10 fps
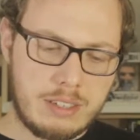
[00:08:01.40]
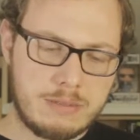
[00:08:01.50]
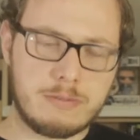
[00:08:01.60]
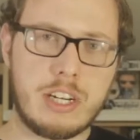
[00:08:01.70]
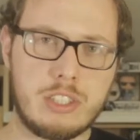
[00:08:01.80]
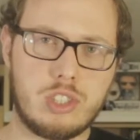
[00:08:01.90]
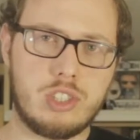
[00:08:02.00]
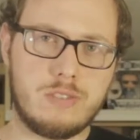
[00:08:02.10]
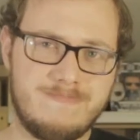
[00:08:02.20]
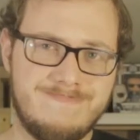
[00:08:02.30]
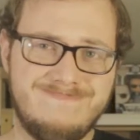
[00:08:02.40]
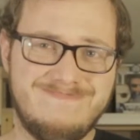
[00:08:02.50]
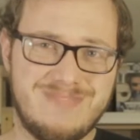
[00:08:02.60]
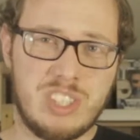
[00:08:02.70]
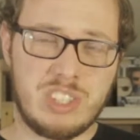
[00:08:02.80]
French,
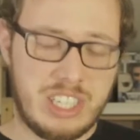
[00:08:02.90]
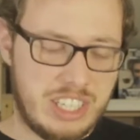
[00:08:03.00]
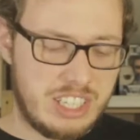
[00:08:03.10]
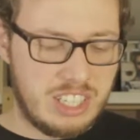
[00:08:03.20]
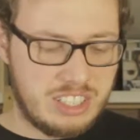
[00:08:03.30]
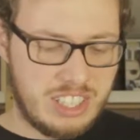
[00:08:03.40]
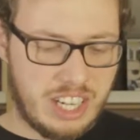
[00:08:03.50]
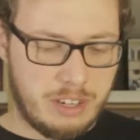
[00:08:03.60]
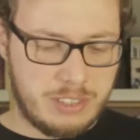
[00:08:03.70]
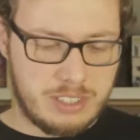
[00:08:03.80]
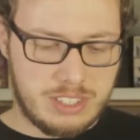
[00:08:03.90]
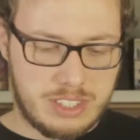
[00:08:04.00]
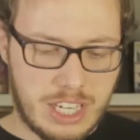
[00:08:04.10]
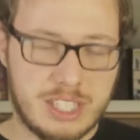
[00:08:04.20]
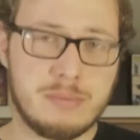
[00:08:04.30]
learning another
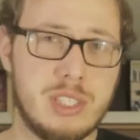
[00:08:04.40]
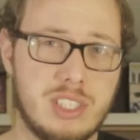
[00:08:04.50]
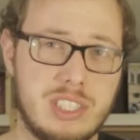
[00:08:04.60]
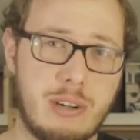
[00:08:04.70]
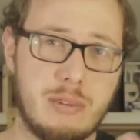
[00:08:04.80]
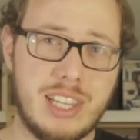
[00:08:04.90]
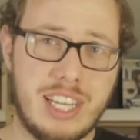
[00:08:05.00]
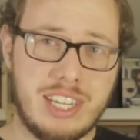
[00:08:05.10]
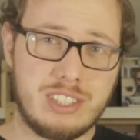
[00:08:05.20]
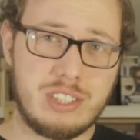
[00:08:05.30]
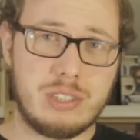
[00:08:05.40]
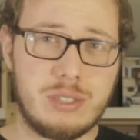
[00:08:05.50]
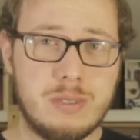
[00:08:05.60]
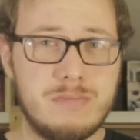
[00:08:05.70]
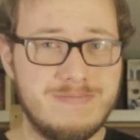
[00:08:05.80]
language, as much as I would like
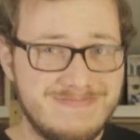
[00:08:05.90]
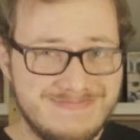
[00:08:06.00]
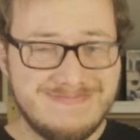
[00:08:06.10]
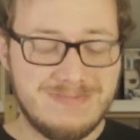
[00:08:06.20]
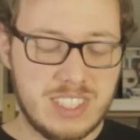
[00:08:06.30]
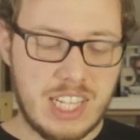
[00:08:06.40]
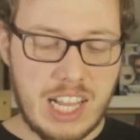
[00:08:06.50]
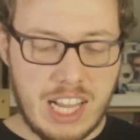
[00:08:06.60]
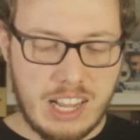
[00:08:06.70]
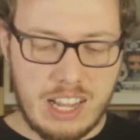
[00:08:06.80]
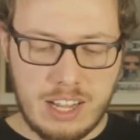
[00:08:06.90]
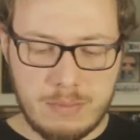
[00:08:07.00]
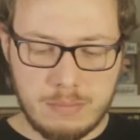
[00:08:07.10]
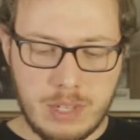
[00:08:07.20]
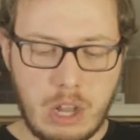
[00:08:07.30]
to,
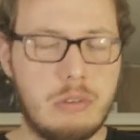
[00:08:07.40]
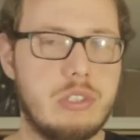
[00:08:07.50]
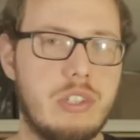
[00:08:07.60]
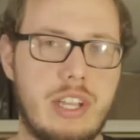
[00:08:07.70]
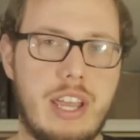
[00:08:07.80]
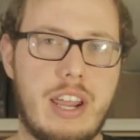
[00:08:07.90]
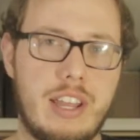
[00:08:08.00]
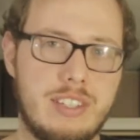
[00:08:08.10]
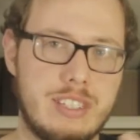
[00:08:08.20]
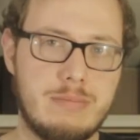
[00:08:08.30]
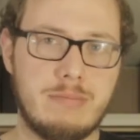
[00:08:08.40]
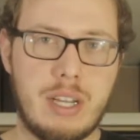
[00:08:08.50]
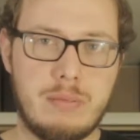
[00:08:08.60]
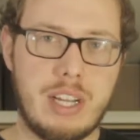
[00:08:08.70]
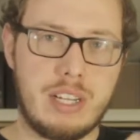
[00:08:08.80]
I always look at it as
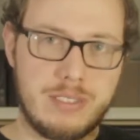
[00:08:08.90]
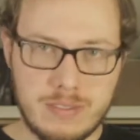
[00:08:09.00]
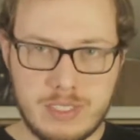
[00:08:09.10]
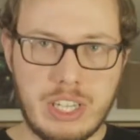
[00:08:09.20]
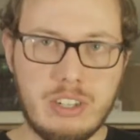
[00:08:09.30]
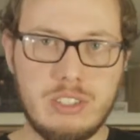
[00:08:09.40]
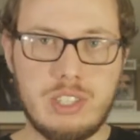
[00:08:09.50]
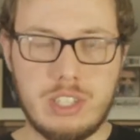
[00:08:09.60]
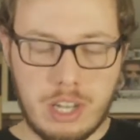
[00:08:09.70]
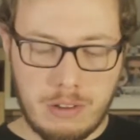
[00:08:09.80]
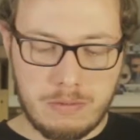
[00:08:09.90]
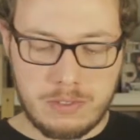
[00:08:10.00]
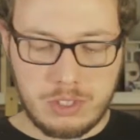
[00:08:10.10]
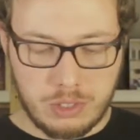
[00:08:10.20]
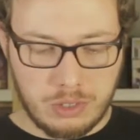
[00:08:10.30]
I'm not intelligent enough
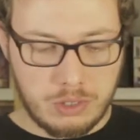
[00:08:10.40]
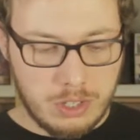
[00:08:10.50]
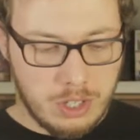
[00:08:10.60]
to